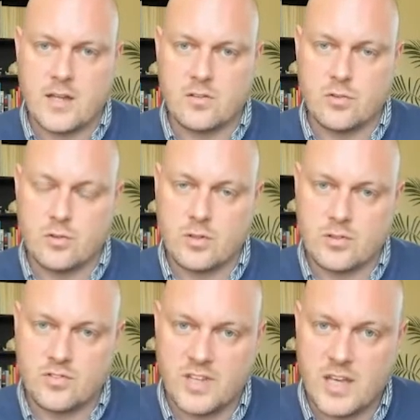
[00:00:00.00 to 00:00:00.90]
And
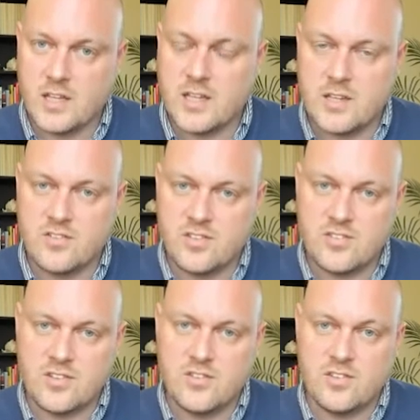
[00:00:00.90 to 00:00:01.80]
scaling
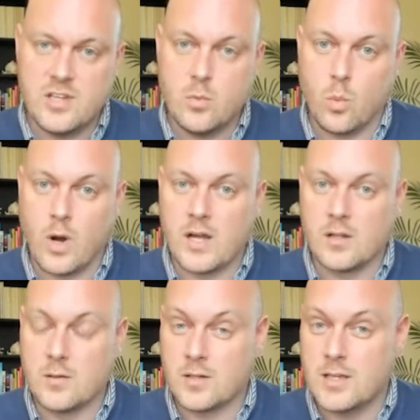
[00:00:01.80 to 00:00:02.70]
consistency
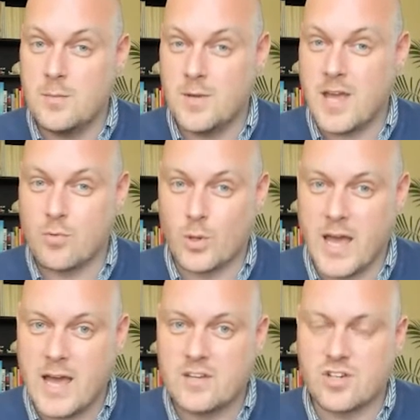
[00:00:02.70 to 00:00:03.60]
while keeping
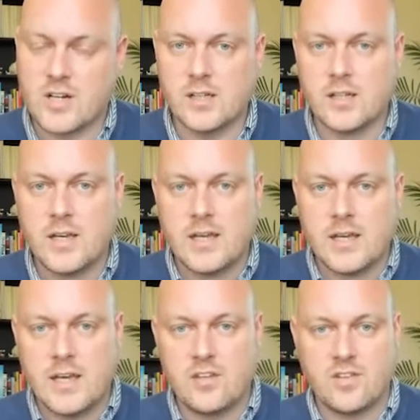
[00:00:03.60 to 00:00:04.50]
everyone agile
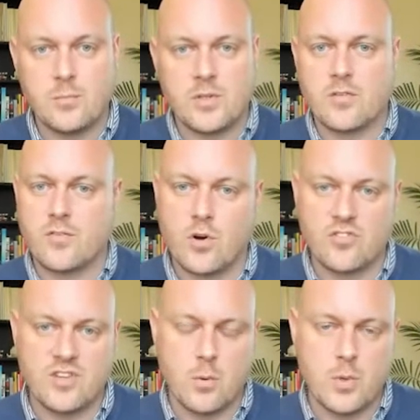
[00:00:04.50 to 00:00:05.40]
is something, of
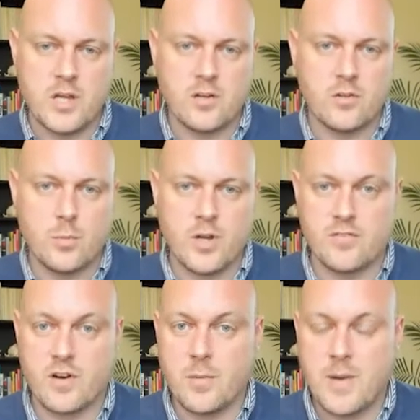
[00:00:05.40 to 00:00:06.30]
course, that we at Adobe
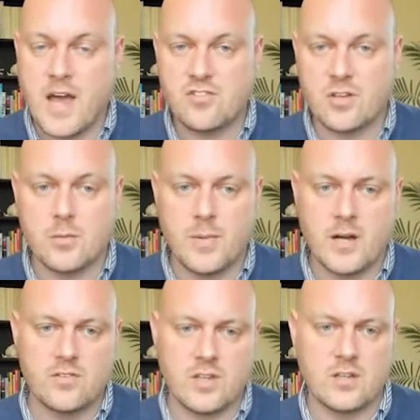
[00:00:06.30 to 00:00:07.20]
are very passionate
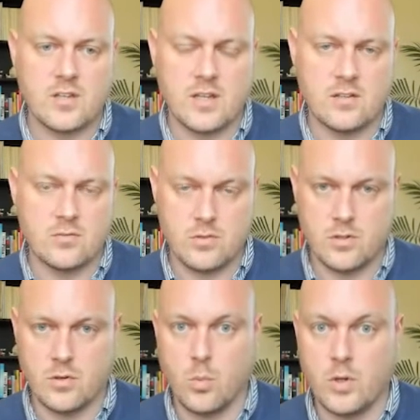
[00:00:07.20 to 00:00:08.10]
about and
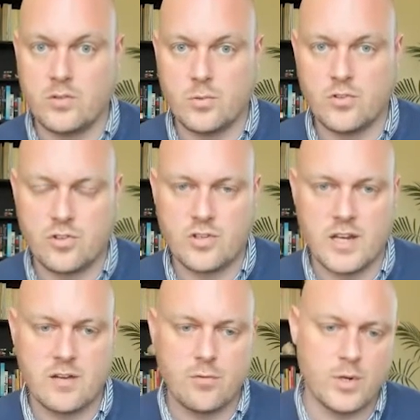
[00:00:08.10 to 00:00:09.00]
want to ensure
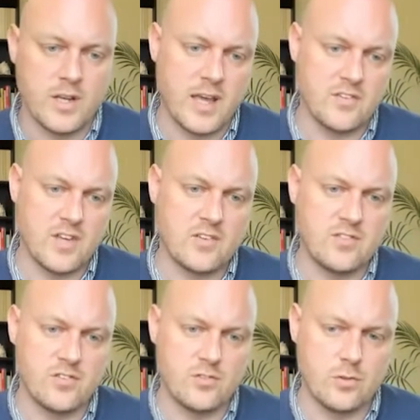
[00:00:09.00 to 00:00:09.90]
that everyone has
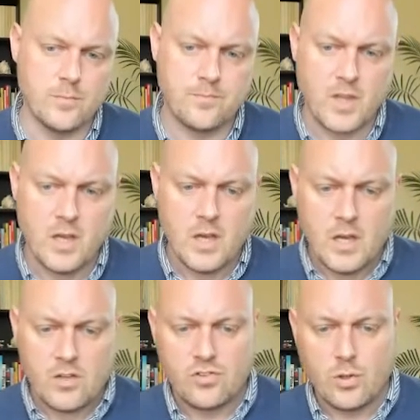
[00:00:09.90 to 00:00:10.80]
access to.
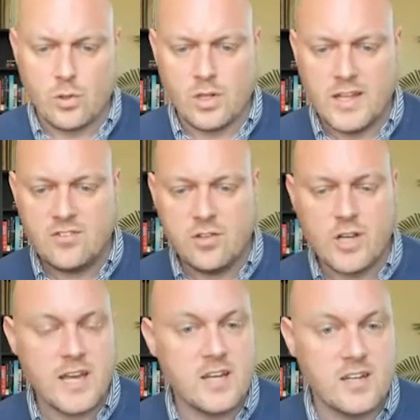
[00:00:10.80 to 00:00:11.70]
So let's
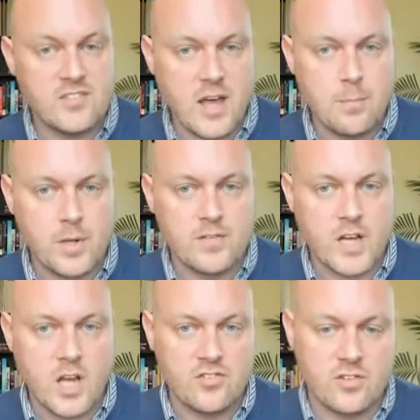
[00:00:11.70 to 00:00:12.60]
look at an example of
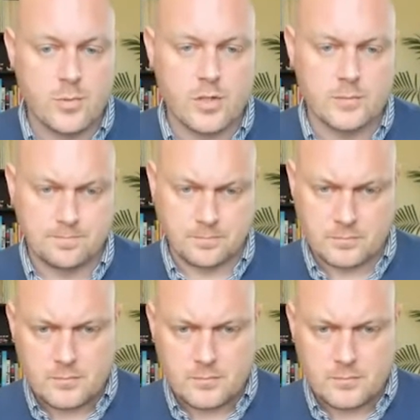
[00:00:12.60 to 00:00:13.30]
a customer